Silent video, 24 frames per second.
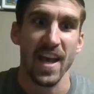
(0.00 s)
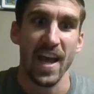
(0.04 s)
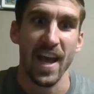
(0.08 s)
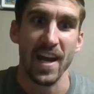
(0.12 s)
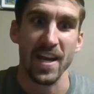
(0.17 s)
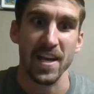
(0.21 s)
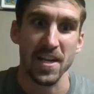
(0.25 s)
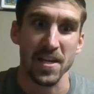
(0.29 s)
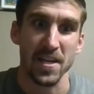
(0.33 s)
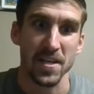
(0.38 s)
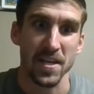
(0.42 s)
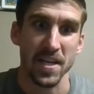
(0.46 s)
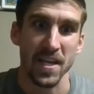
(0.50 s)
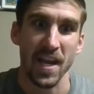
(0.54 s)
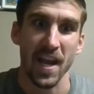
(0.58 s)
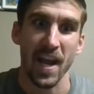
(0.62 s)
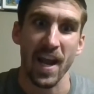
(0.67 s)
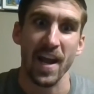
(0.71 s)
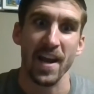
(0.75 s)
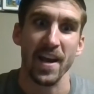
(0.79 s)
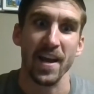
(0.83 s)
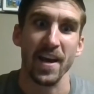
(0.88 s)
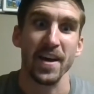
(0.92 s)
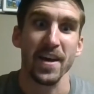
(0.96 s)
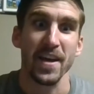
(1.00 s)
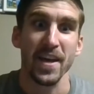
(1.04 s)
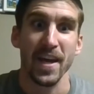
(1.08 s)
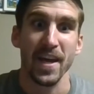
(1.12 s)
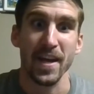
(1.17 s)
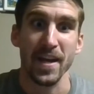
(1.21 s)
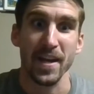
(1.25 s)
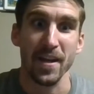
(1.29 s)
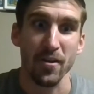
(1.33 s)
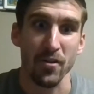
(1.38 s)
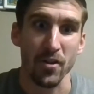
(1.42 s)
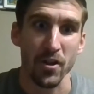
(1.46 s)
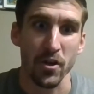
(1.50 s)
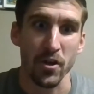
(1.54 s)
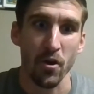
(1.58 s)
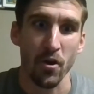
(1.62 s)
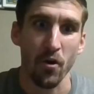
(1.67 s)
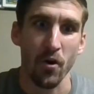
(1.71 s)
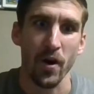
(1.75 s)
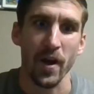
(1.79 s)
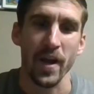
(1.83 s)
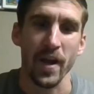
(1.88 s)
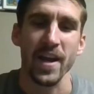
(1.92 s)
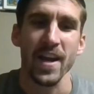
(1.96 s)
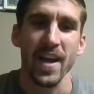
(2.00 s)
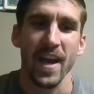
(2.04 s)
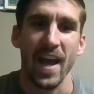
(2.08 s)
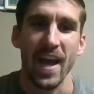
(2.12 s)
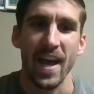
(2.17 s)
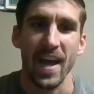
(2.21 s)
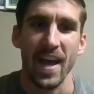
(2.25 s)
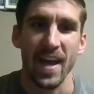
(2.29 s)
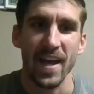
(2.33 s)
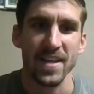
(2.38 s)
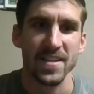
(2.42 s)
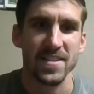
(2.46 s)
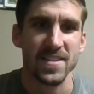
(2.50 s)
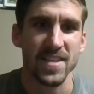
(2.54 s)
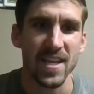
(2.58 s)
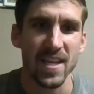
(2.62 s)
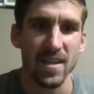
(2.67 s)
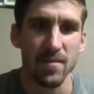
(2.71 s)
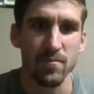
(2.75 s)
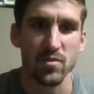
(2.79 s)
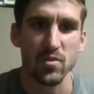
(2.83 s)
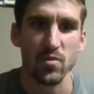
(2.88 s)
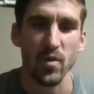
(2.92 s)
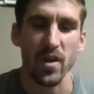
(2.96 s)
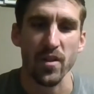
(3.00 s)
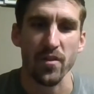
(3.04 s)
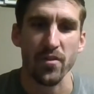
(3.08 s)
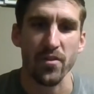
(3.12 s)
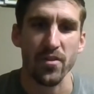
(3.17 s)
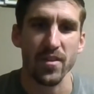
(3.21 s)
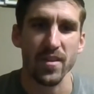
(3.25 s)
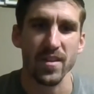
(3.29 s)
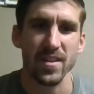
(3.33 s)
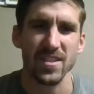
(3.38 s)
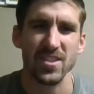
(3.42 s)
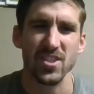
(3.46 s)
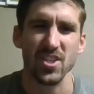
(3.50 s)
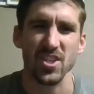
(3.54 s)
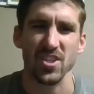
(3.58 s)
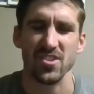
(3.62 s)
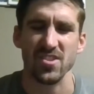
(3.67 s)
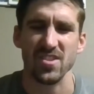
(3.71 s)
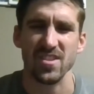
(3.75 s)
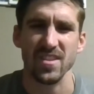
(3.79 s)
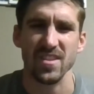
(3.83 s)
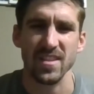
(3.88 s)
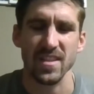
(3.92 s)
and Indiana and Illinois, teams with just